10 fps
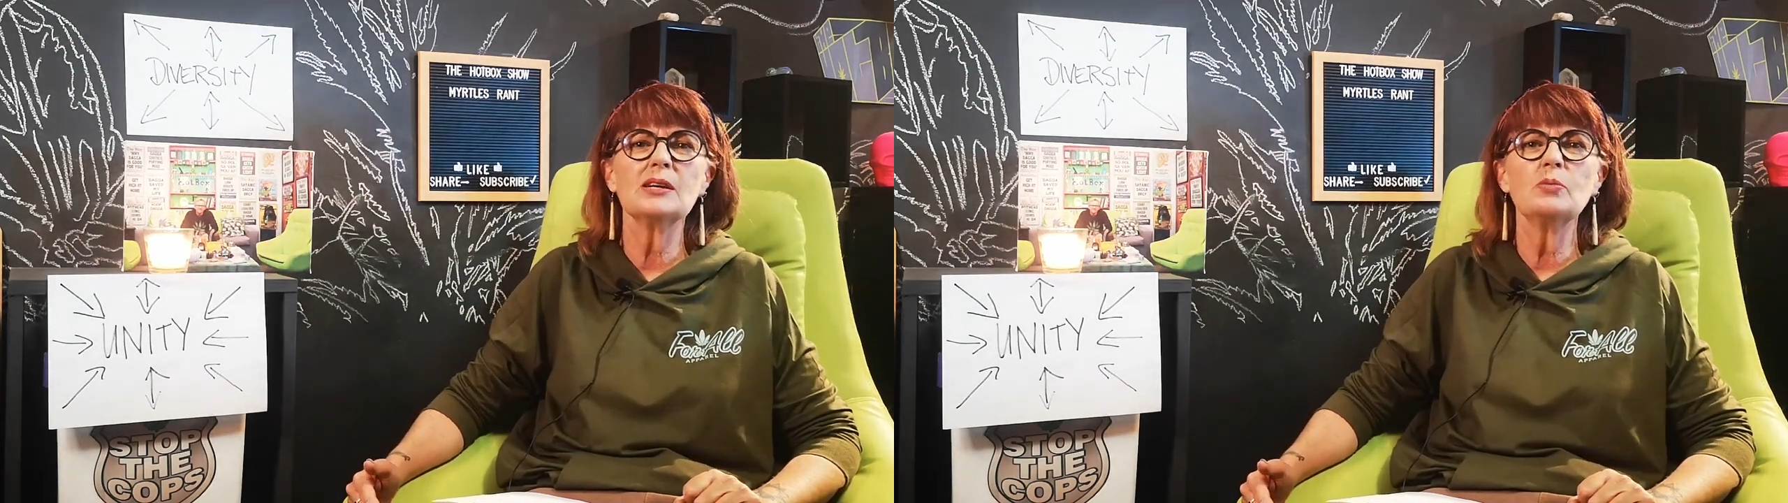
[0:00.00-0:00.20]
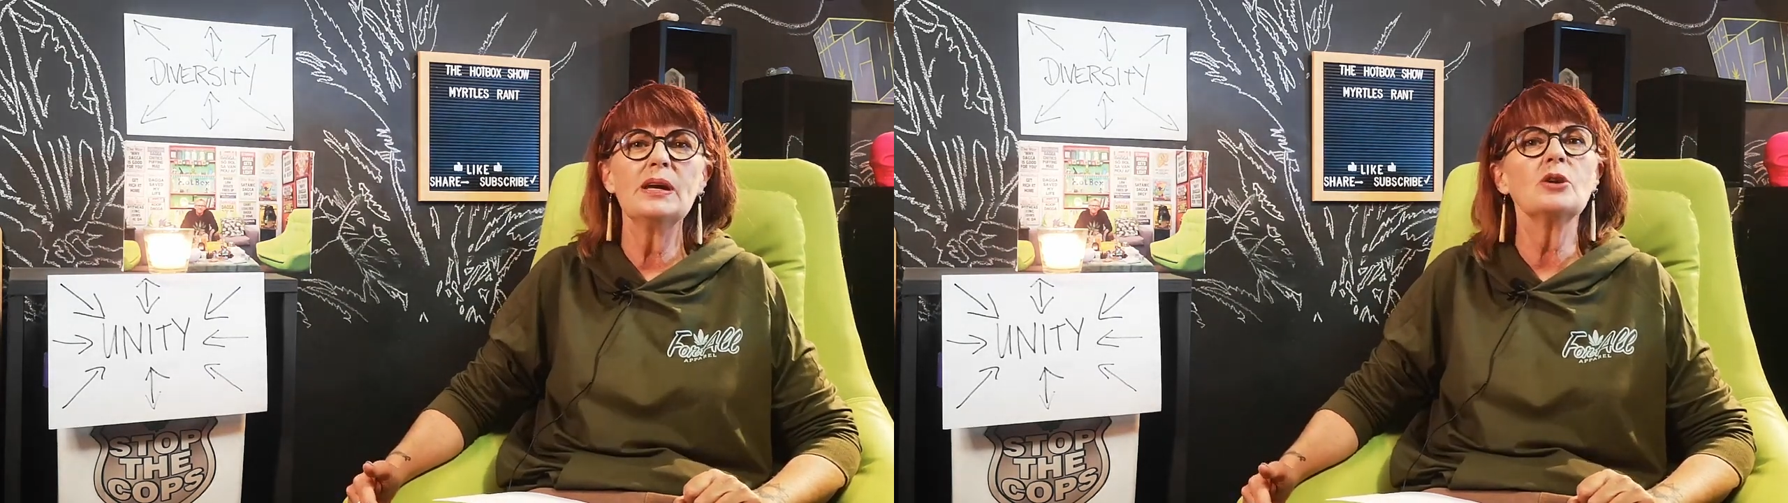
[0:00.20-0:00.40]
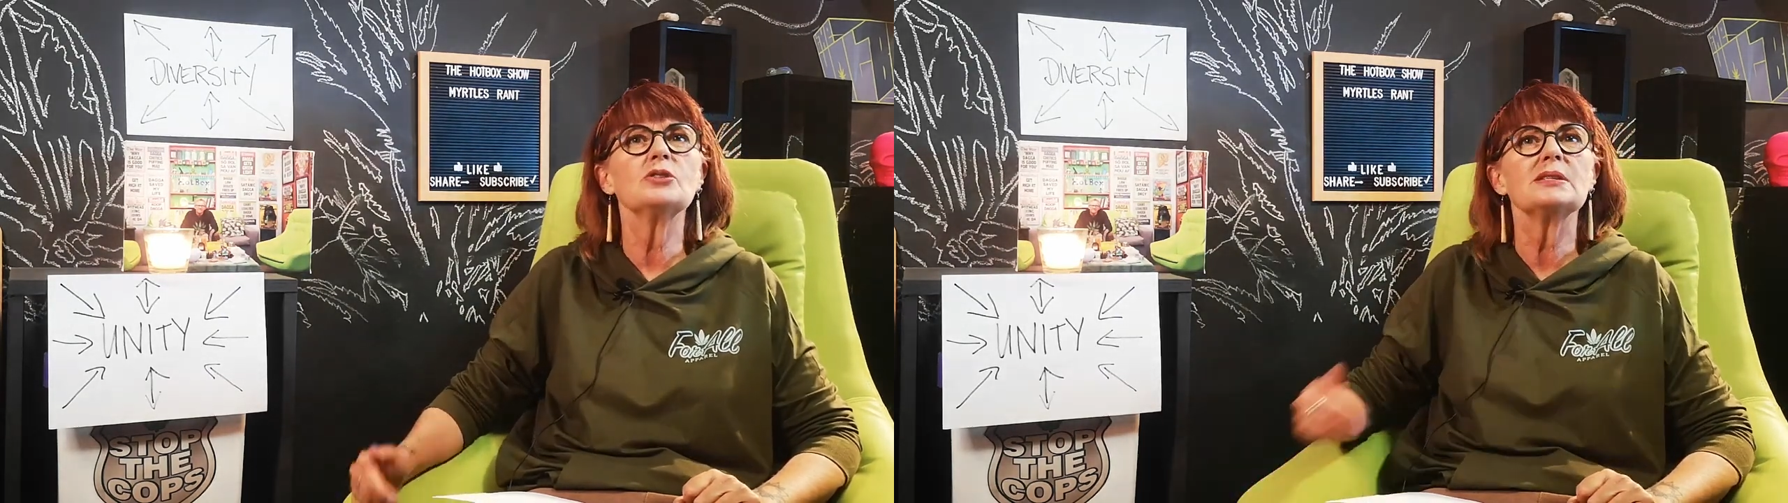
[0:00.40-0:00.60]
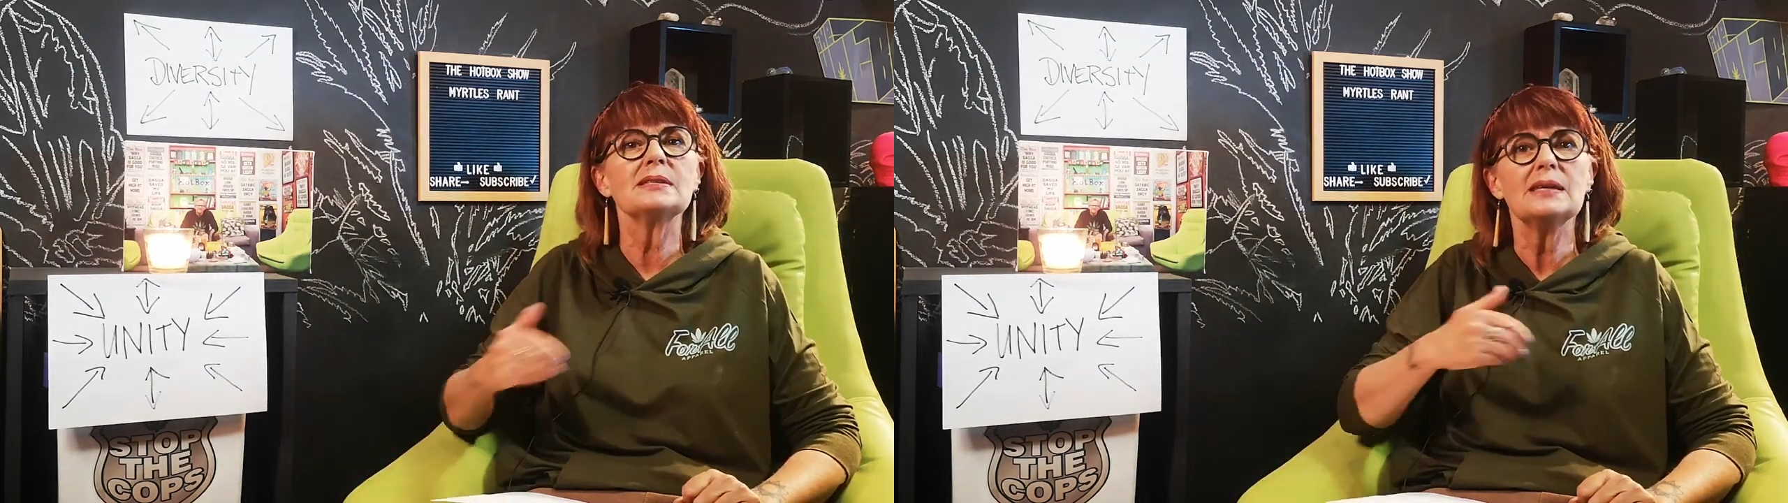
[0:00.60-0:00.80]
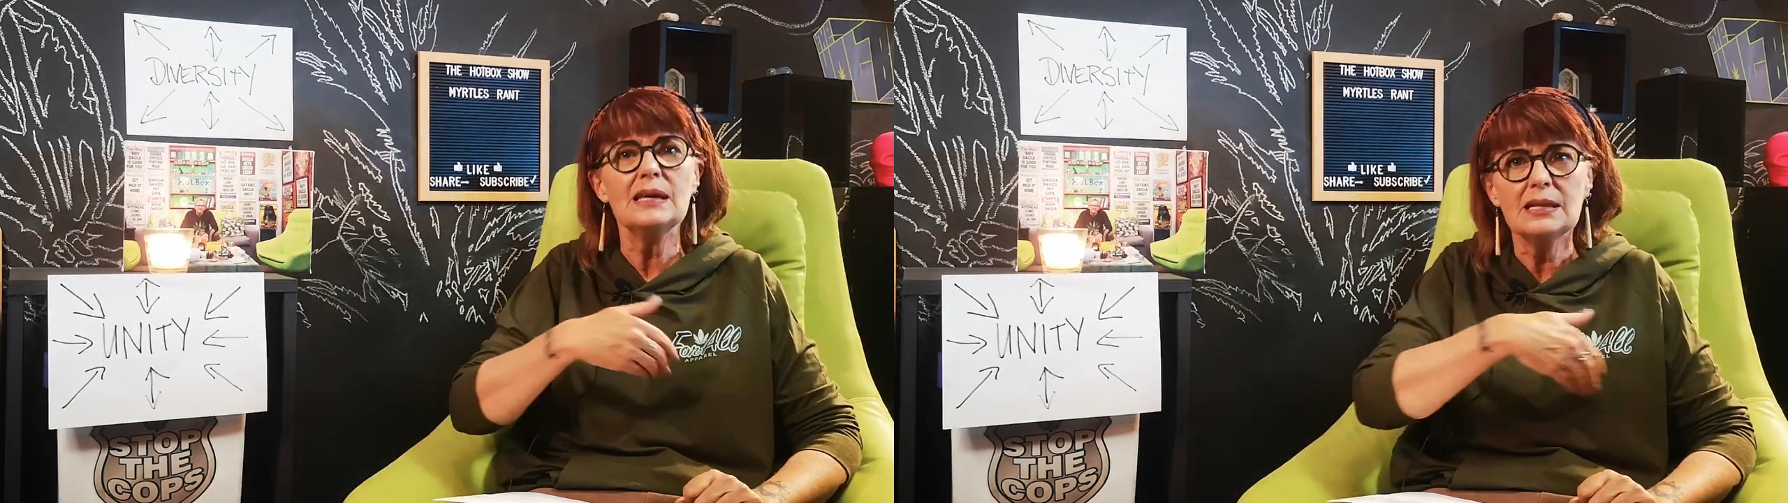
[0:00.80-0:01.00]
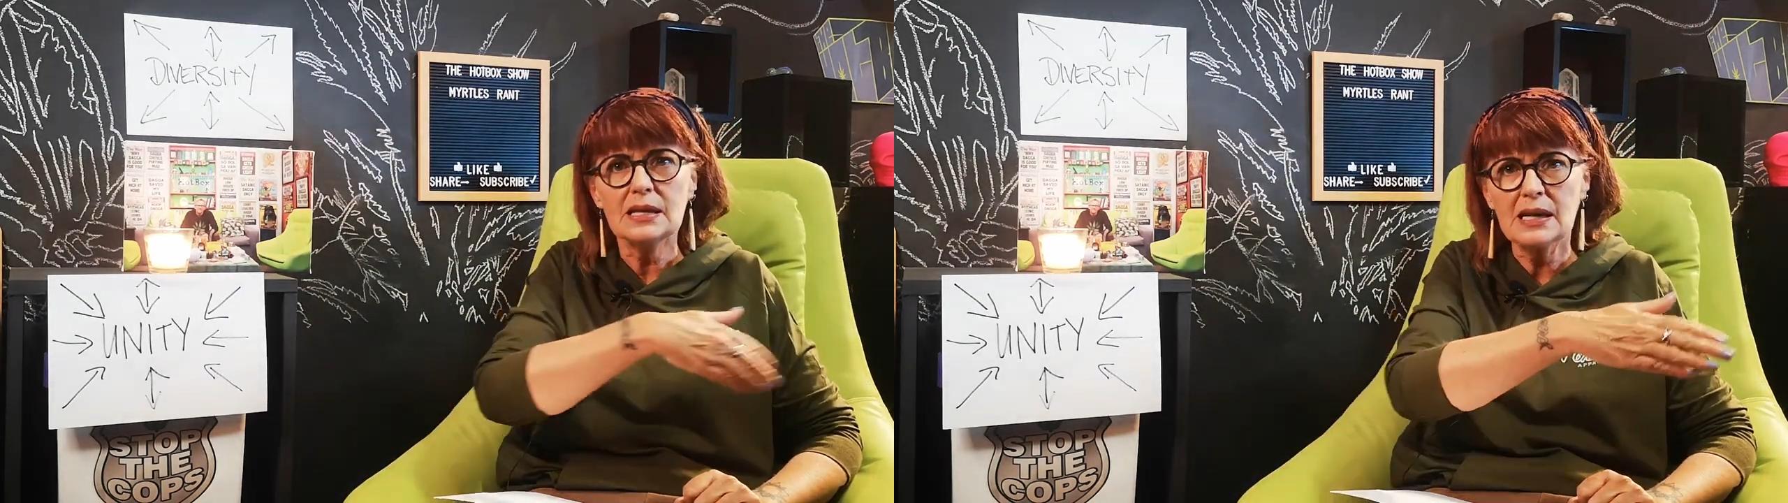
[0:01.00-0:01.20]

and we could see the